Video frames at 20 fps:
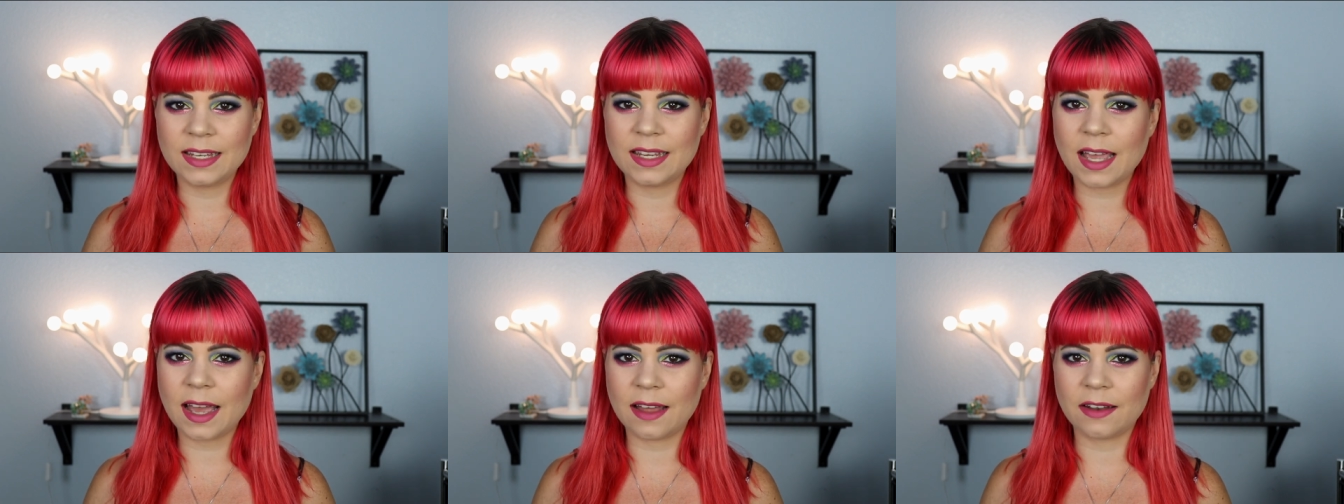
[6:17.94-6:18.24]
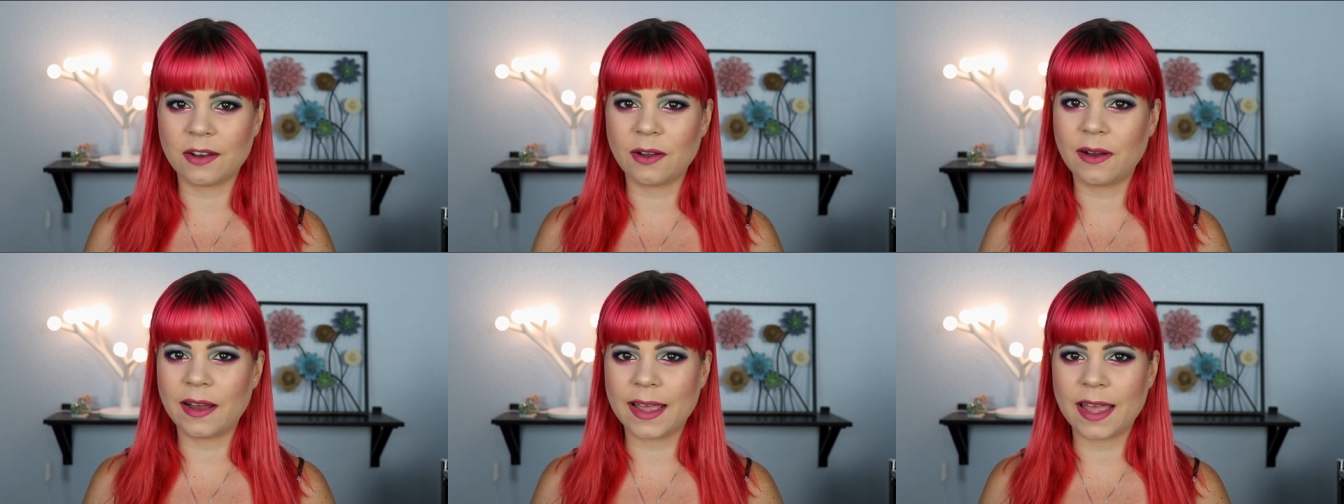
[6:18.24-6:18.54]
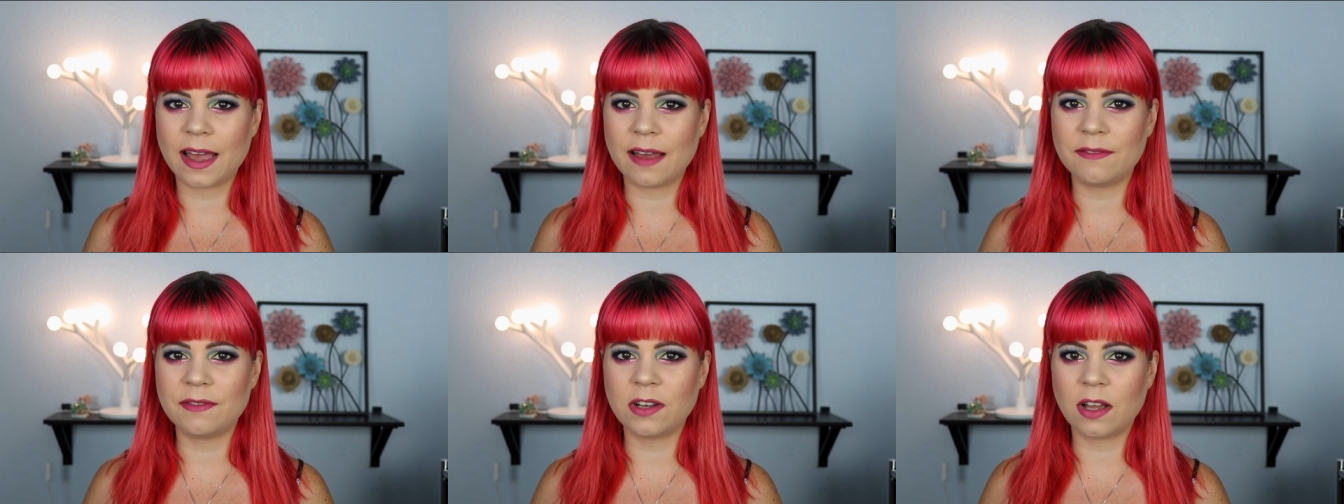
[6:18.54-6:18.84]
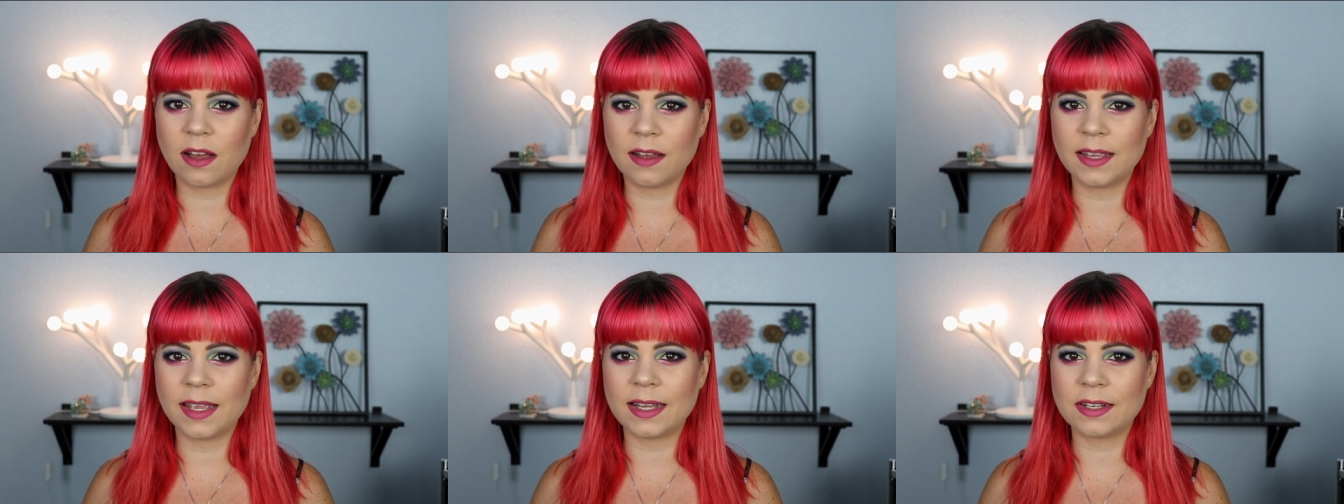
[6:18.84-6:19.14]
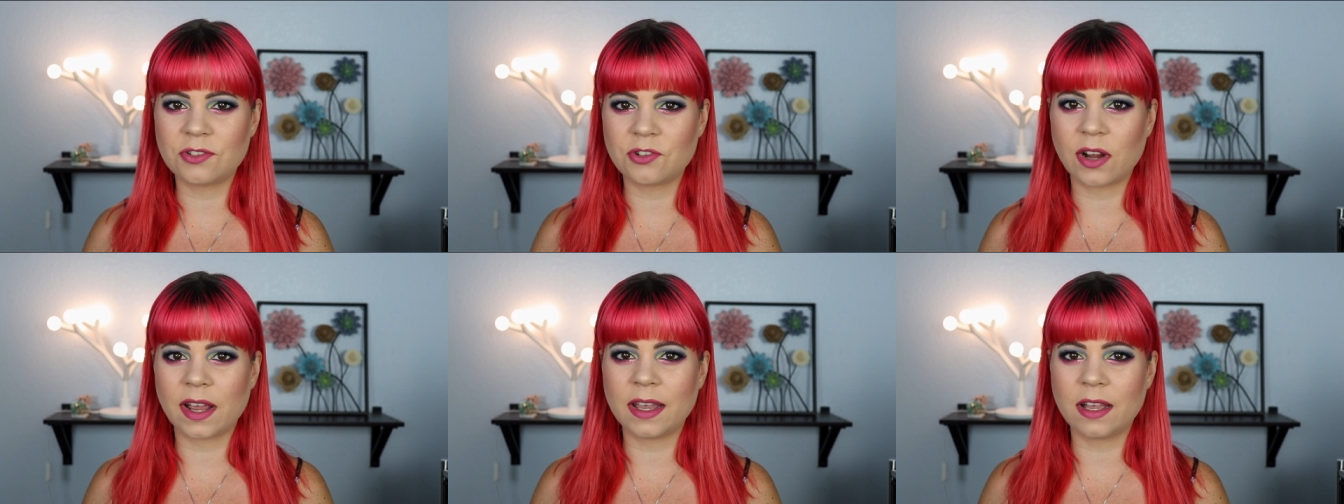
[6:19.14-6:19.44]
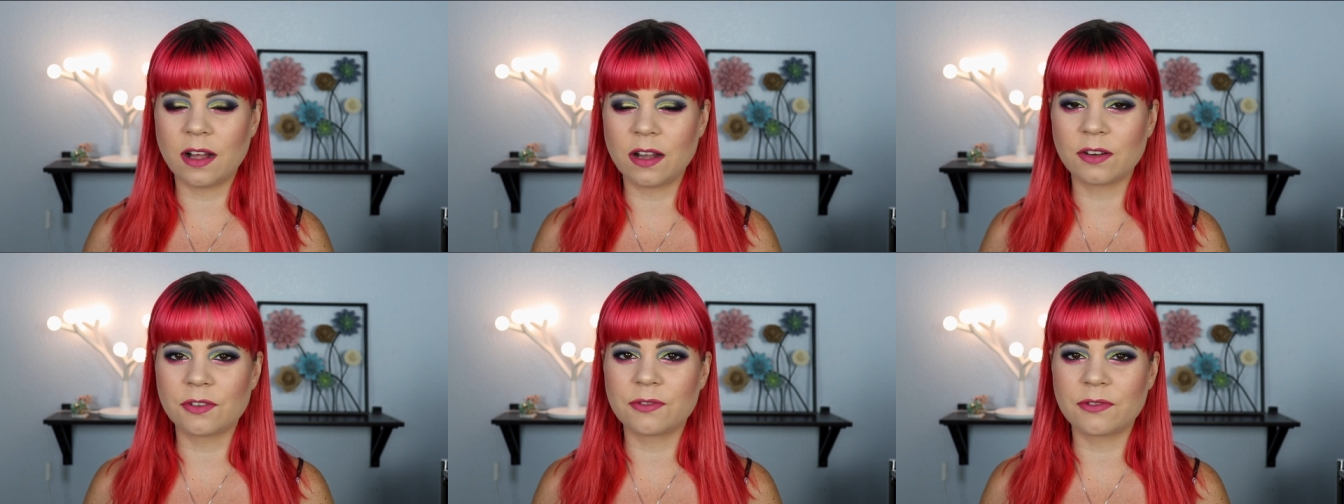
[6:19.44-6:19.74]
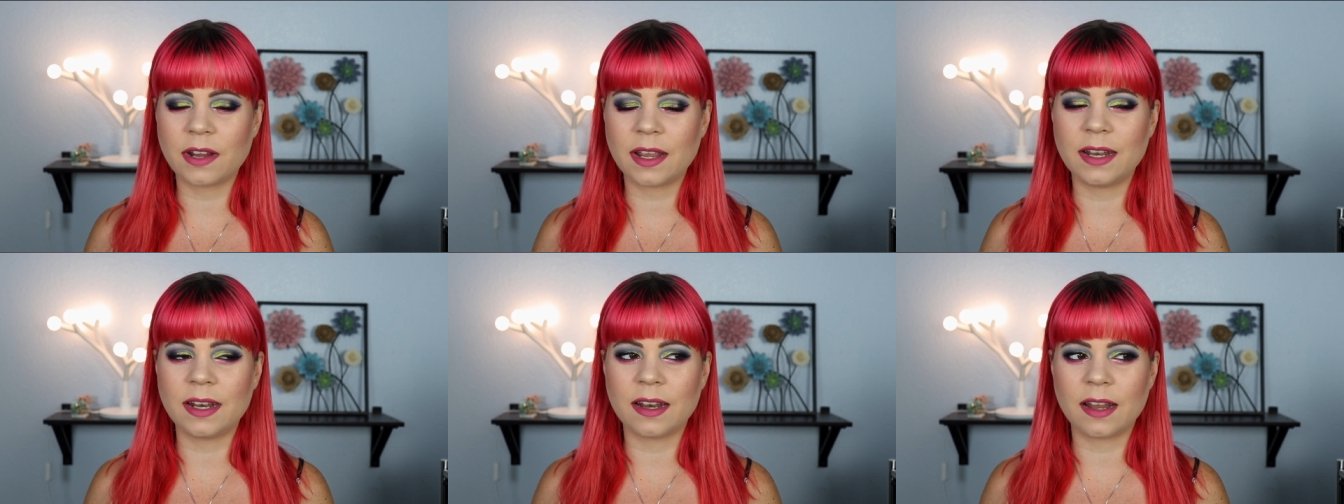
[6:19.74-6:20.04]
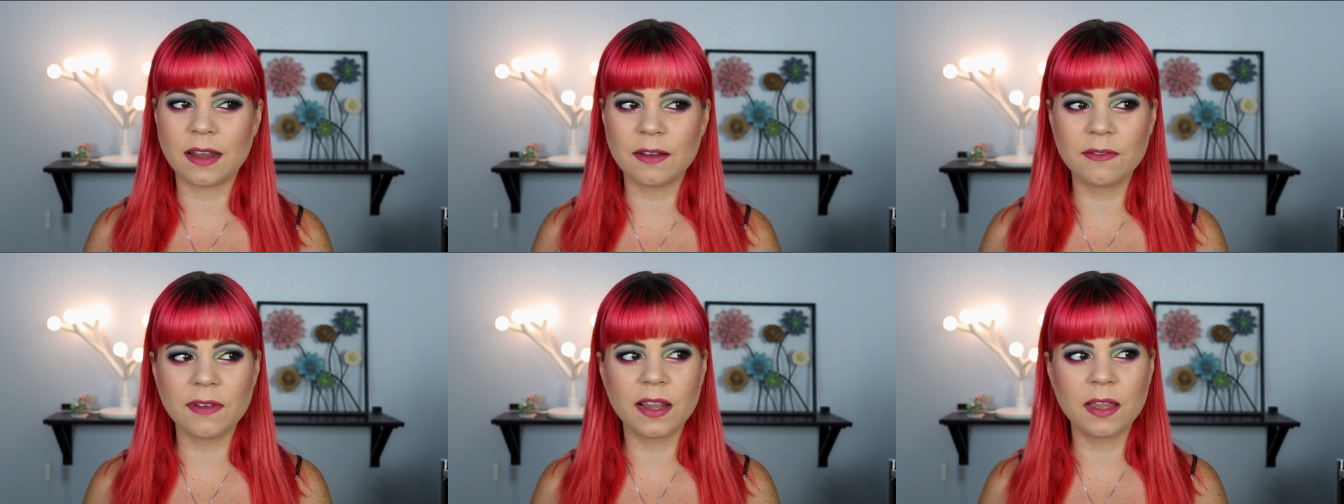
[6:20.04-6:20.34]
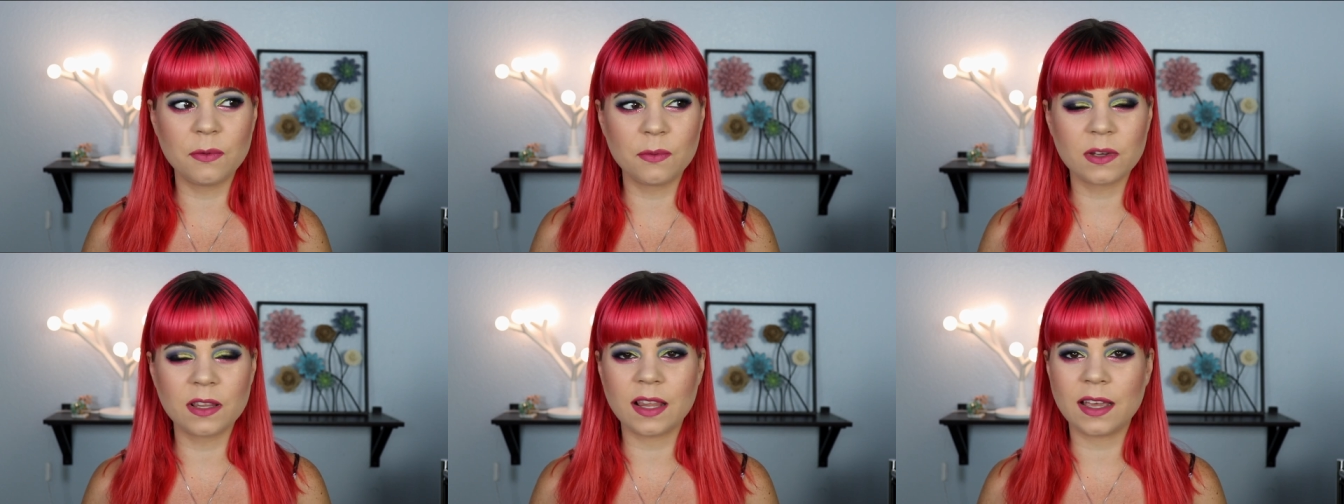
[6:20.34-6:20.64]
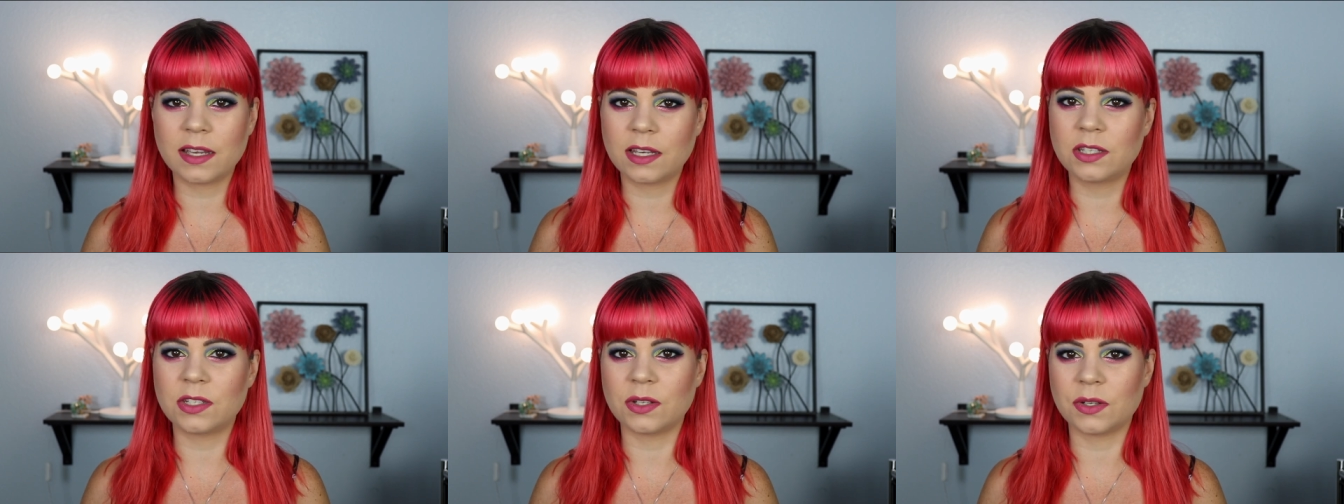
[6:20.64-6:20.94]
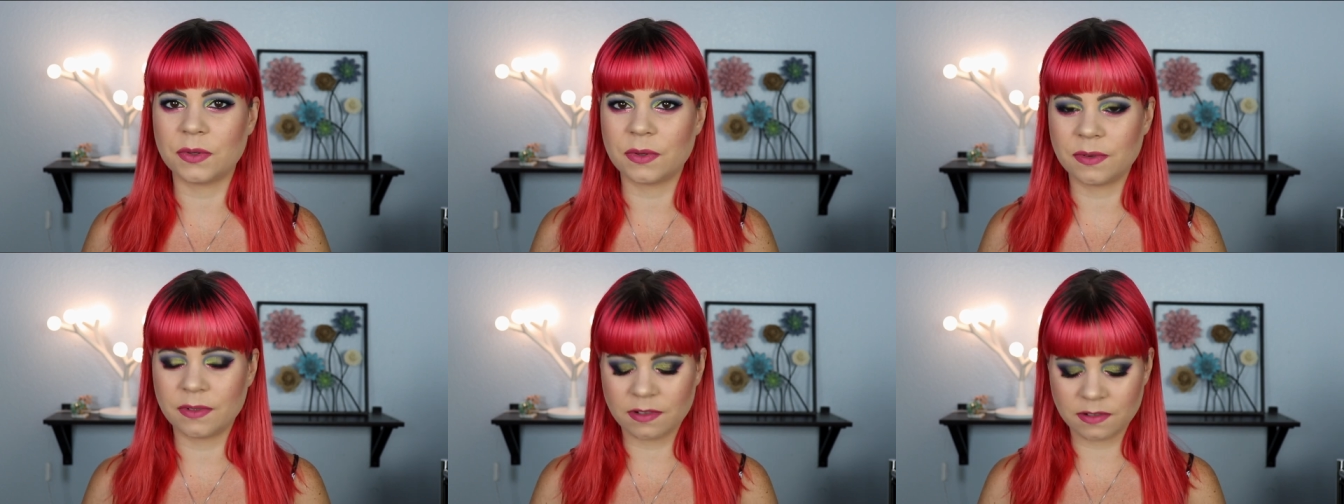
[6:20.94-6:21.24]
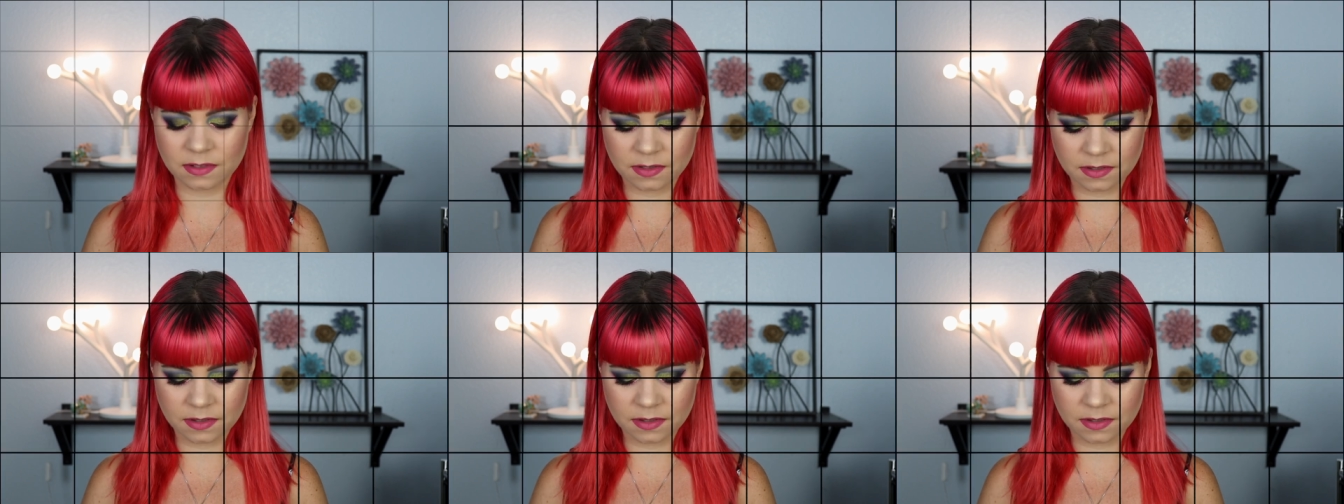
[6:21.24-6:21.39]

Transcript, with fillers: yeah, no, I have not yet tried Color Rain. I really would like to.